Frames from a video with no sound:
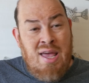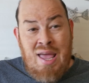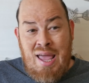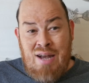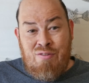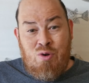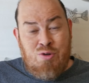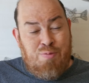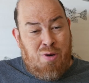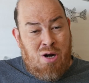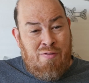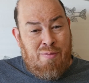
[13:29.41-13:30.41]
And of course,
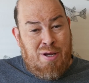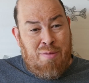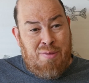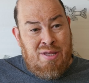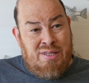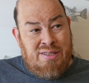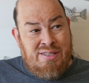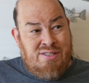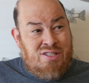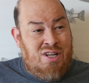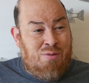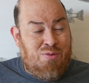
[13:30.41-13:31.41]
part of it might have been that this
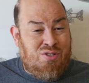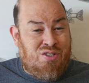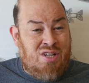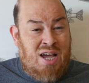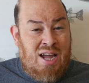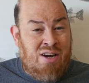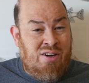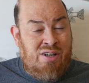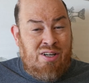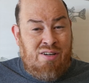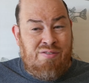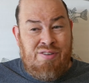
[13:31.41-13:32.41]
GM was just tired
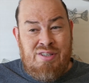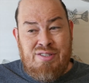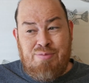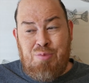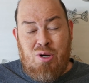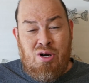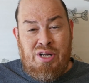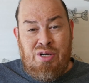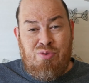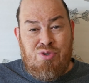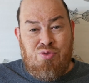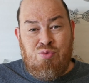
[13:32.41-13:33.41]
of his party,
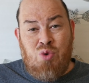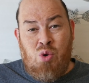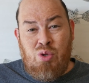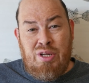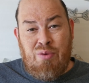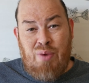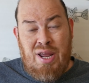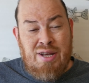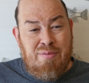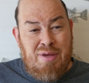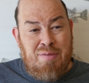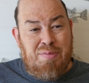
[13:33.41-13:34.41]
was rolling
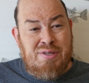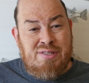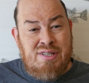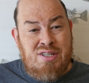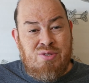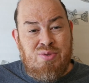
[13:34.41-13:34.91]
random NPCs.